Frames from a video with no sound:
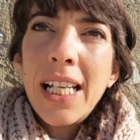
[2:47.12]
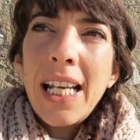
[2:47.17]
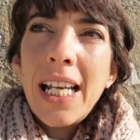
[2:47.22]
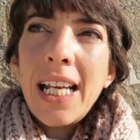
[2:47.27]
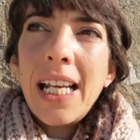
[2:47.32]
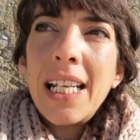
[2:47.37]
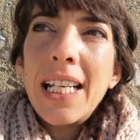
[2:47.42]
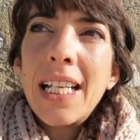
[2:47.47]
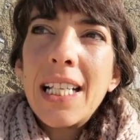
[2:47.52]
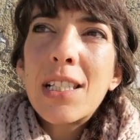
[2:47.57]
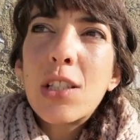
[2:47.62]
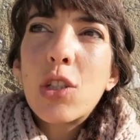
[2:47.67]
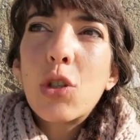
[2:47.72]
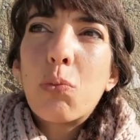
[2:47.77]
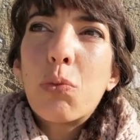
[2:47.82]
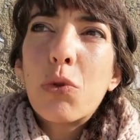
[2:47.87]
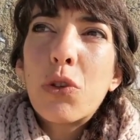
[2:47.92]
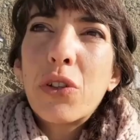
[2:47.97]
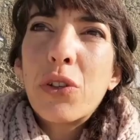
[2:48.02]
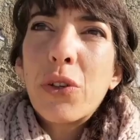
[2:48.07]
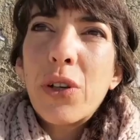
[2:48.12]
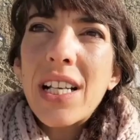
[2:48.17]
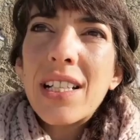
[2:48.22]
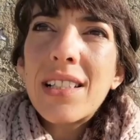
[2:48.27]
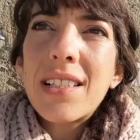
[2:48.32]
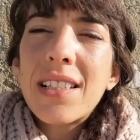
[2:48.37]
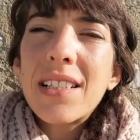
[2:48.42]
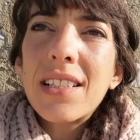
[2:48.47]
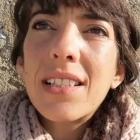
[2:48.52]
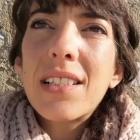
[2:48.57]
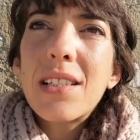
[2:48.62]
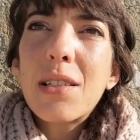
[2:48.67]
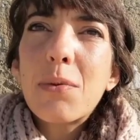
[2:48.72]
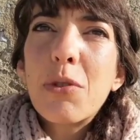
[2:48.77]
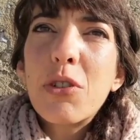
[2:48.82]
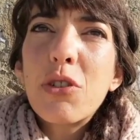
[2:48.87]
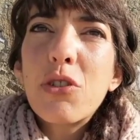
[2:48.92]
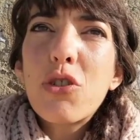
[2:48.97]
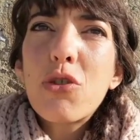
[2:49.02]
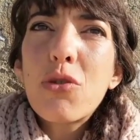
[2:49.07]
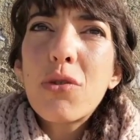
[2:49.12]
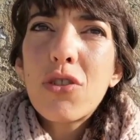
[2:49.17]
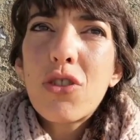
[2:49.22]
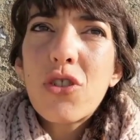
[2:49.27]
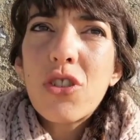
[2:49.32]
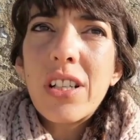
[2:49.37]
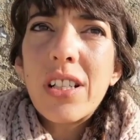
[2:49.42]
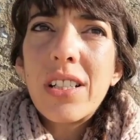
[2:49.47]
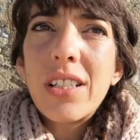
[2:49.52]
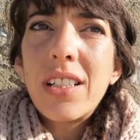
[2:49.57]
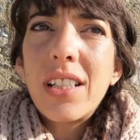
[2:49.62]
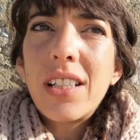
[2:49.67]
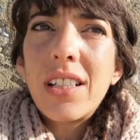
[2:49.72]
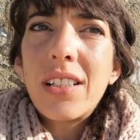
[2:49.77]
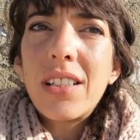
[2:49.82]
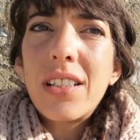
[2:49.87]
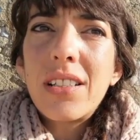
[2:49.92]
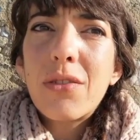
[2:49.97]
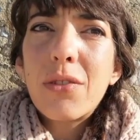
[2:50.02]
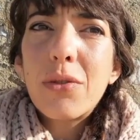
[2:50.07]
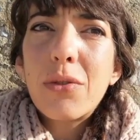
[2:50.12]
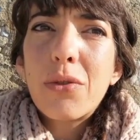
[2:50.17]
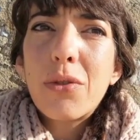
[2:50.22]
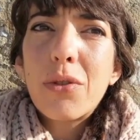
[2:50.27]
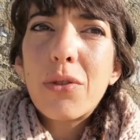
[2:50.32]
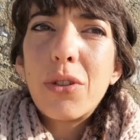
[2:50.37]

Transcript: and as you progress in the spiritual journey, and as you